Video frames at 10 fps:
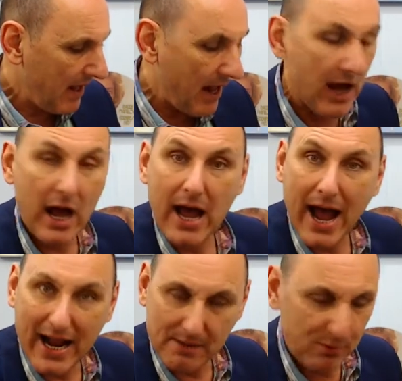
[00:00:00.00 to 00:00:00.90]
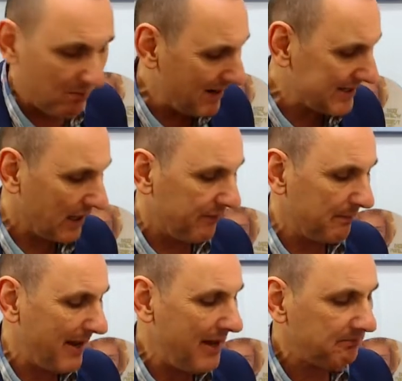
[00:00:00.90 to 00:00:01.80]
and I bought myself a
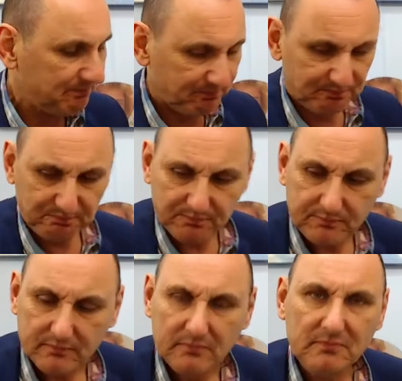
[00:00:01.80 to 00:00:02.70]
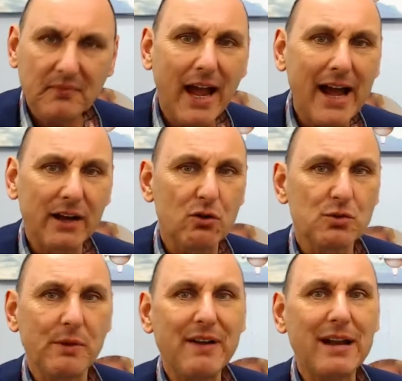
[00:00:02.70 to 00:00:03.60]
pair. And, of course,
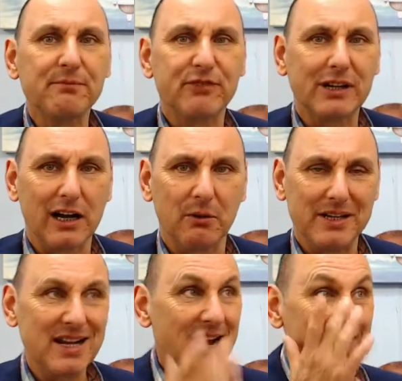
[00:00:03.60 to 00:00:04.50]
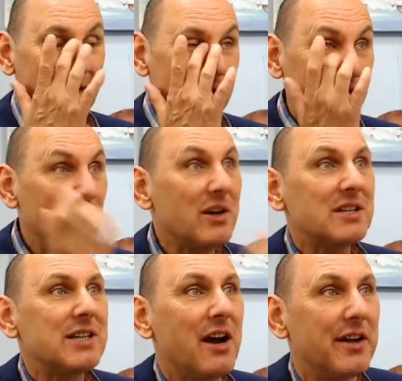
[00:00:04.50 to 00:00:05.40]
we've had them for a couple of weeks. Now, I've got to
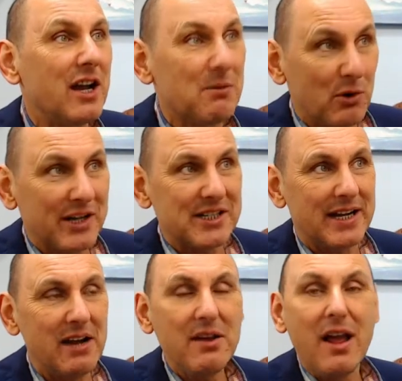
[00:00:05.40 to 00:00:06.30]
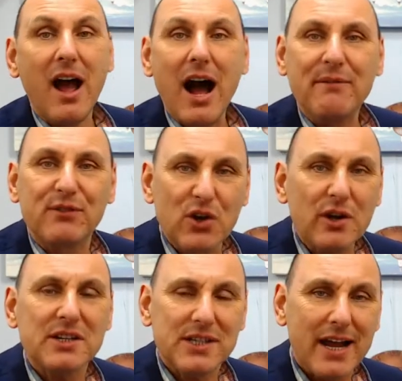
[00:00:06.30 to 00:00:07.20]
tell you... Good morning, D-Day. I've got
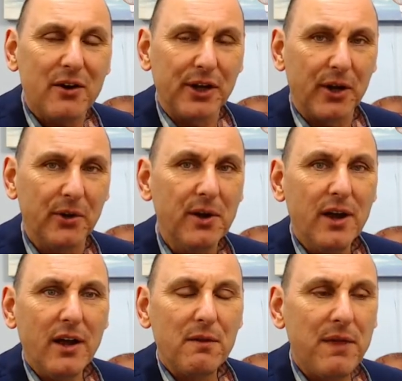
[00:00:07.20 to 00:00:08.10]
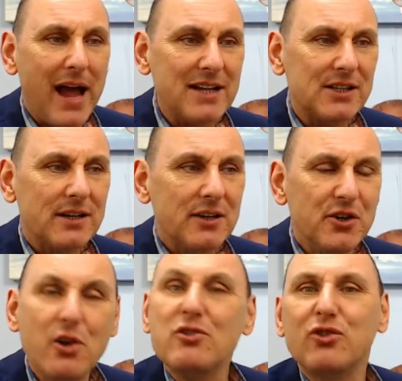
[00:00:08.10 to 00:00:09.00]
to tell you that
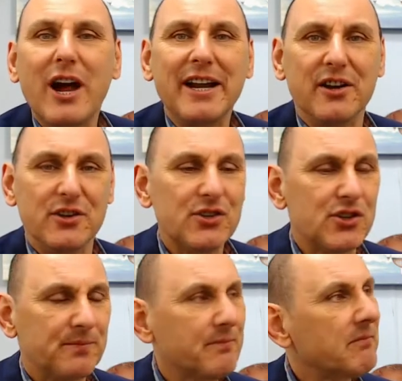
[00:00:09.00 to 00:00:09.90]
new trainers